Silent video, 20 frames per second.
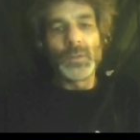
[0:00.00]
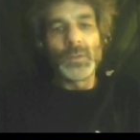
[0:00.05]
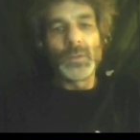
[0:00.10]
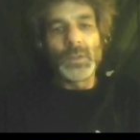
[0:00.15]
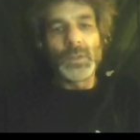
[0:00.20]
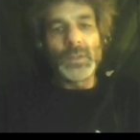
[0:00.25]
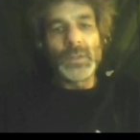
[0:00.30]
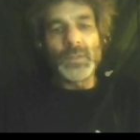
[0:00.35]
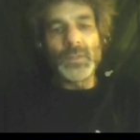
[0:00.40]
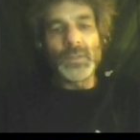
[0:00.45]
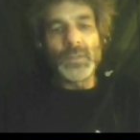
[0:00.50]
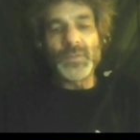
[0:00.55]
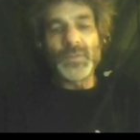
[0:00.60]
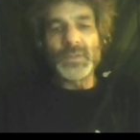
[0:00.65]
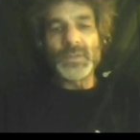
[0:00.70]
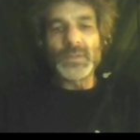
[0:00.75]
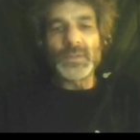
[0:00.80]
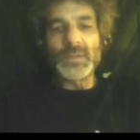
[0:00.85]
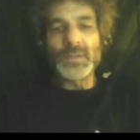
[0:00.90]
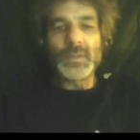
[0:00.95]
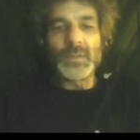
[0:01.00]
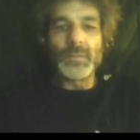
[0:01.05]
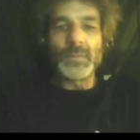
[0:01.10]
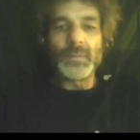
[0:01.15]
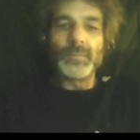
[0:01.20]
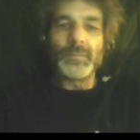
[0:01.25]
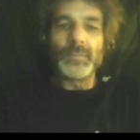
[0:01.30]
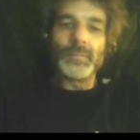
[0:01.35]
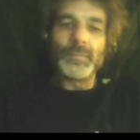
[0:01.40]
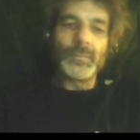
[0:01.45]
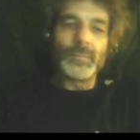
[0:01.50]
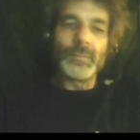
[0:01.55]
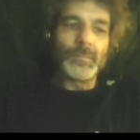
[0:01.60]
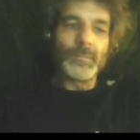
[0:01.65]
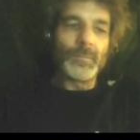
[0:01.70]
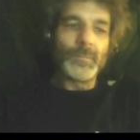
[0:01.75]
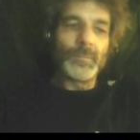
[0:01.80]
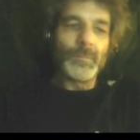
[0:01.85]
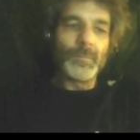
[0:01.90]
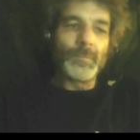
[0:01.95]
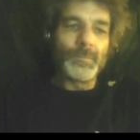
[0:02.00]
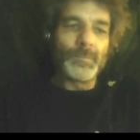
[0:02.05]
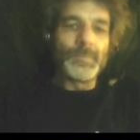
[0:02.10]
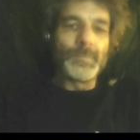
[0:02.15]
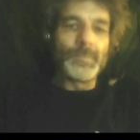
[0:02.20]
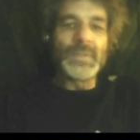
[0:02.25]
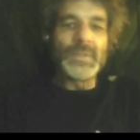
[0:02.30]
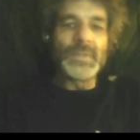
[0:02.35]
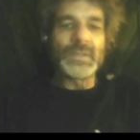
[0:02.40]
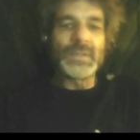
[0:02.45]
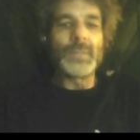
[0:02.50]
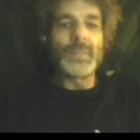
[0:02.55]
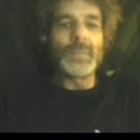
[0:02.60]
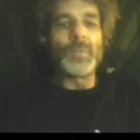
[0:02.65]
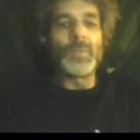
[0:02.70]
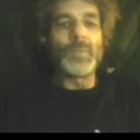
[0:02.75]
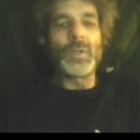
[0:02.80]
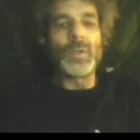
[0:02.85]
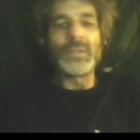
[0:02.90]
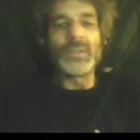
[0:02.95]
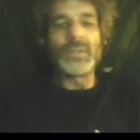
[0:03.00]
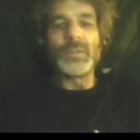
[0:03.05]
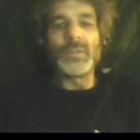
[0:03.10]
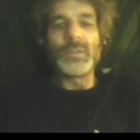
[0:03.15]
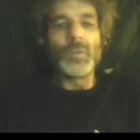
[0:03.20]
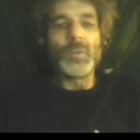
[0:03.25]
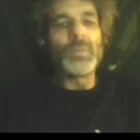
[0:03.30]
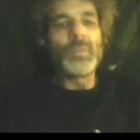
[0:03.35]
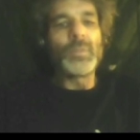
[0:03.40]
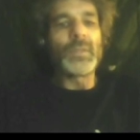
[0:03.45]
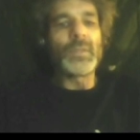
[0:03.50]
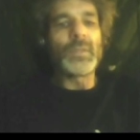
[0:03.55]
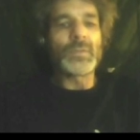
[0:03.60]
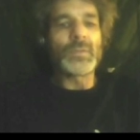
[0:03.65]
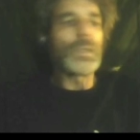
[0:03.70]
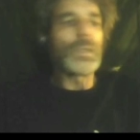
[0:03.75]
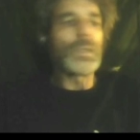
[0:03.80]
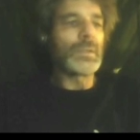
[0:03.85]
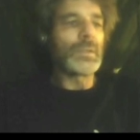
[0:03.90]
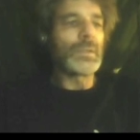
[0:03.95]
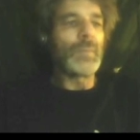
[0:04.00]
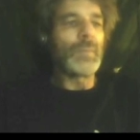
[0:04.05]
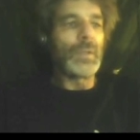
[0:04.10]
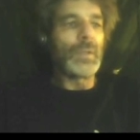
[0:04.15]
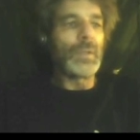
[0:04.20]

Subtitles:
there was this missing part that nobody ever talked about,